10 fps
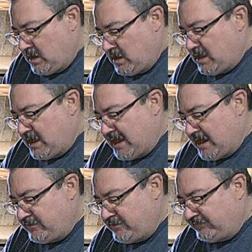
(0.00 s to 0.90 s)
And you
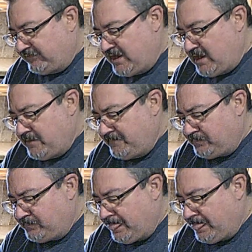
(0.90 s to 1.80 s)
can see
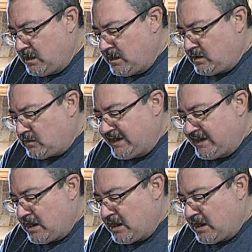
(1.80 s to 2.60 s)
right now